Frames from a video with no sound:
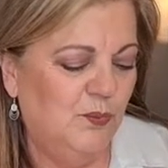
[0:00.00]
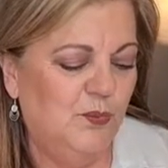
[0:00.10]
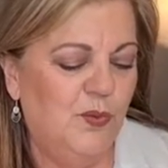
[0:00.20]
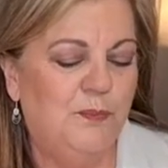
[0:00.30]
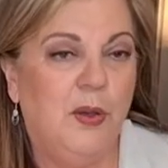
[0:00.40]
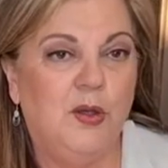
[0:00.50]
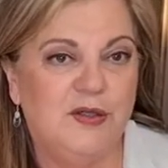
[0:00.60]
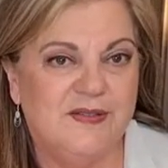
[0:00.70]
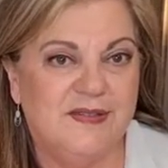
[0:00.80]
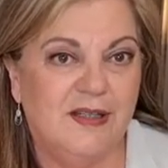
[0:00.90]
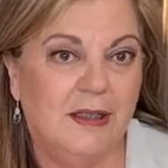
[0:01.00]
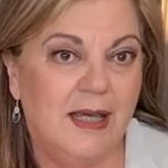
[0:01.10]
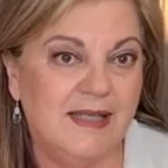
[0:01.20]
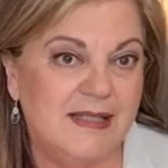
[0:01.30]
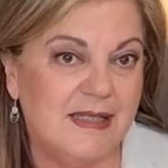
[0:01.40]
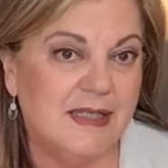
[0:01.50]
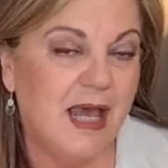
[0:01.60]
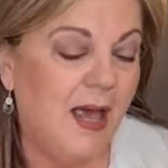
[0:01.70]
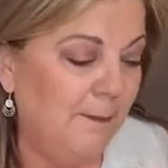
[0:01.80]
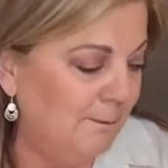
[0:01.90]
were personalized
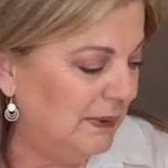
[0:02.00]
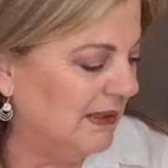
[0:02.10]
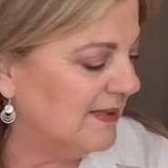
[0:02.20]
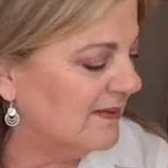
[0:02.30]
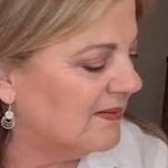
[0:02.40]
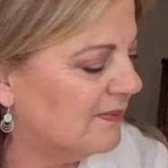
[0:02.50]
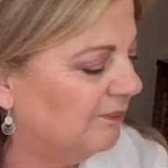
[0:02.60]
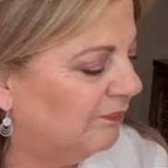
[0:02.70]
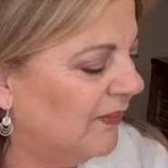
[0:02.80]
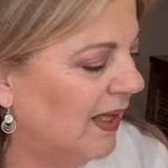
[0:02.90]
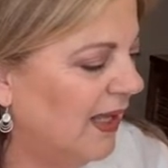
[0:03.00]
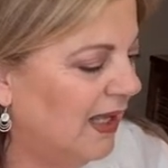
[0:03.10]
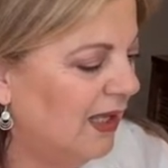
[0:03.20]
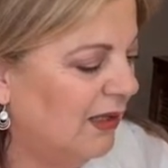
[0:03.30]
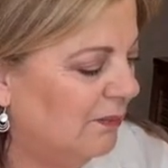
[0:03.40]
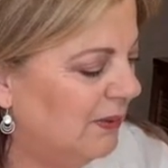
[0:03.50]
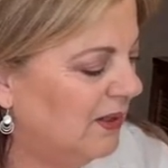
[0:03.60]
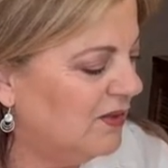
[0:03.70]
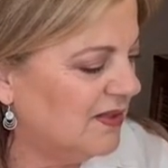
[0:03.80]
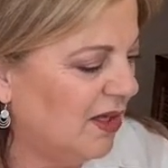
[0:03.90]
tumblers
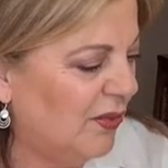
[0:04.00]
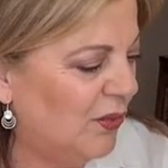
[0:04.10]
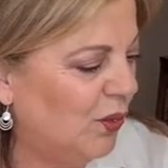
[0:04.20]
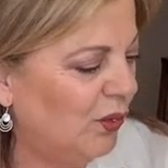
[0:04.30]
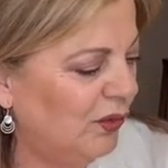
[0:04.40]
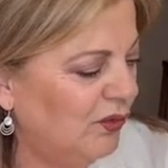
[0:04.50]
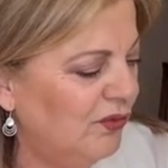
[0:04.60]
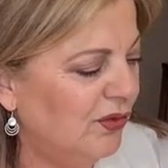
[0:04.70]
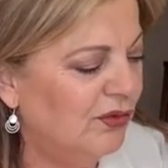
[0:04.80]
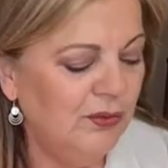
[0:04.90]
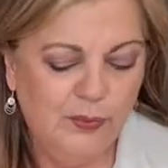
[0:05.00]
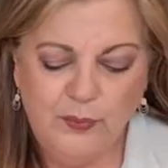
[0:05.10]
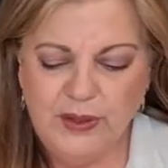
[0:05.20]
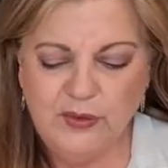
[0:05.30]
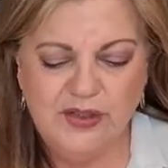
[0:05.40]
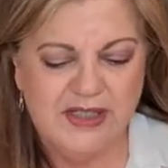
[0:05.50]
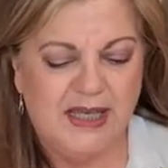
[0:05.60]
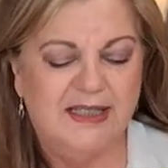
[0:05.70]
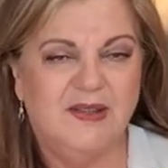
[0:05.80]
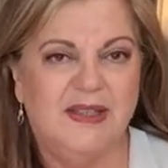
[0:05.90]
because I thought, you know, we could
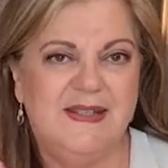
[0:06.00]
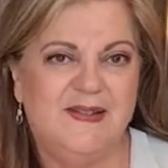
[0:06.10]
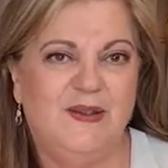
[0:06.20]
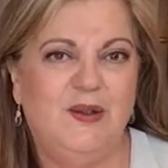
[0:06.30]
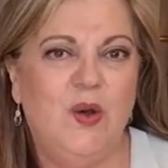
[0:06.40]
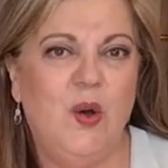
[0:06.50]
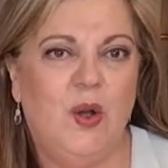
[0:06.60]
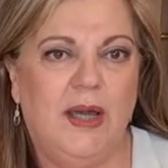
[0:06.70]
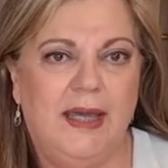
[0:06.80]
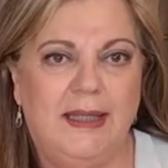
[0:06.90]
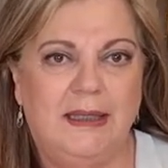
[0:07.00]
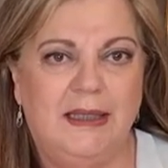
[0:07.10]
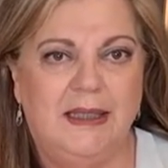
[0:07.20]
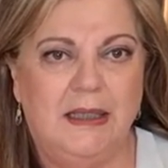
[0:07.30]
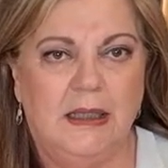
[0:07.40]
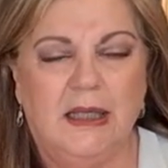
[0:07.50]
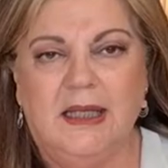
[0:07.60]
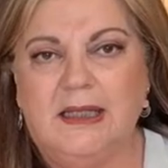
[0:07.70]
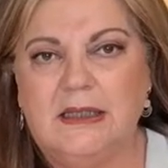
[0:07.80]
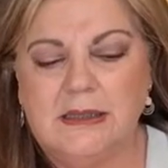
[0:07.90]
take these along and
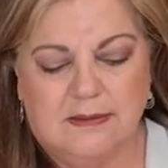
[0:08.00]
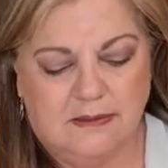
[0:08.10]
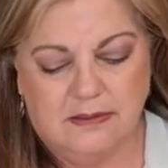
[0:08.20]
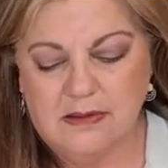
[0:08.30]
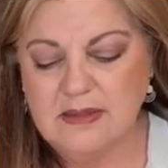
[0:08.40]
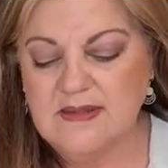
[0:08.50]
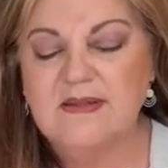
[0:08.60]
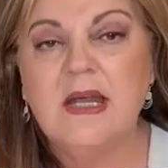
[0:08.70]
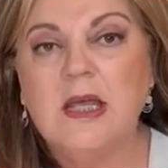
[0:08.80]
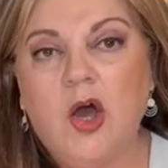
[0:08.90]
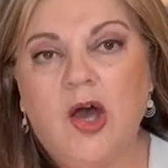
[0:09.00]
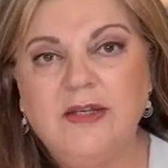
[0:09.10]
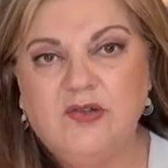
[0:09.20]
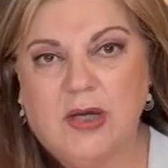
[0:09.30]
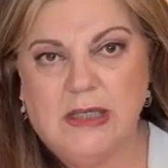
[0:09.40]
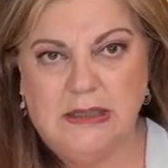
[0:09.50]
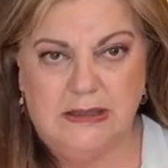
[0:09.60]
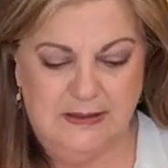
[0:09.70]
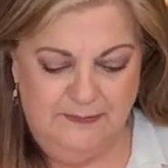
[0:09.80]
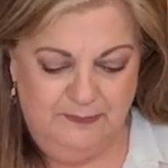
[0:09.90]
stay hydrated
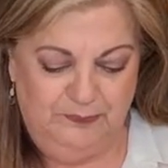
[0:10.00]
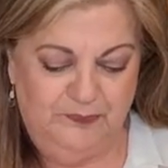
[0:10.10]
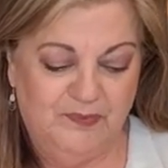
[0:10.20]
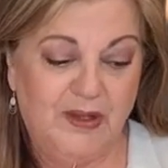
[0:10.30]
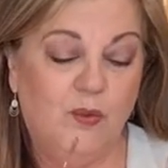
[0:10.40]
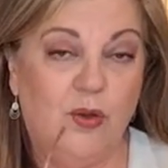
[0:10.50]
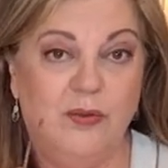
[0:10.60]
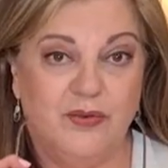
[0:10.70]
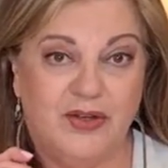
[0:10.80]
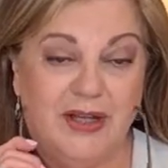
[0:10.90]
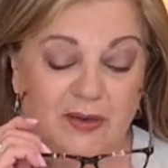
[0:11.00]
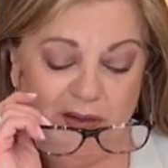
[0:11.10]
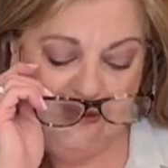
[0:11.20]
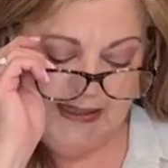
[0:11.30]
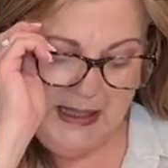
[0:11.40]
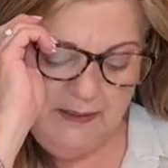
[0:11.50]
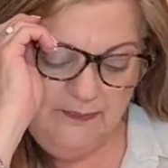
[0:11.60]
while we're on our holiday.